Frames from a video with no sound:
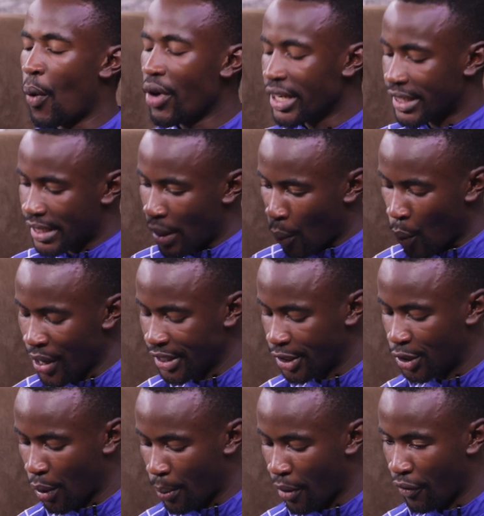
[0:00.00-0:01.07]
what is the
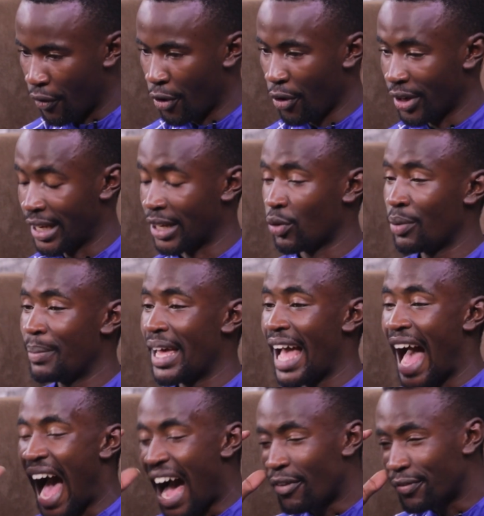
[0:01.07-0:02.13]
wisdom of God that we may
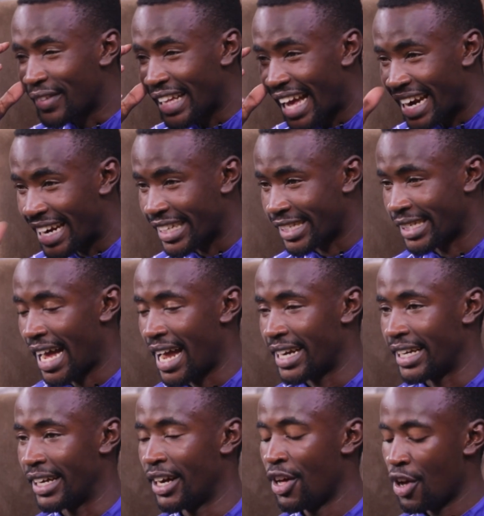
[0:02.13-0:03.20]
have the
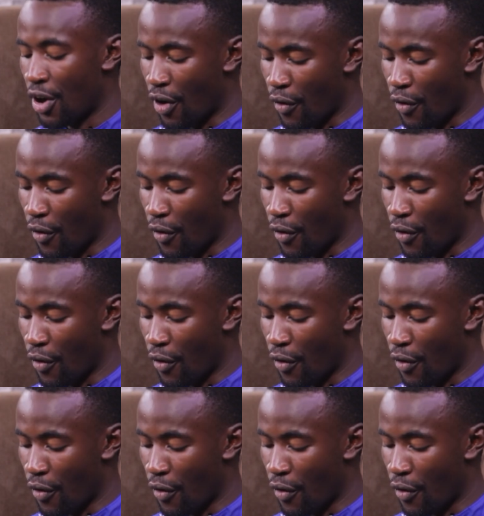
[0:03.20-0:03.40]
understanding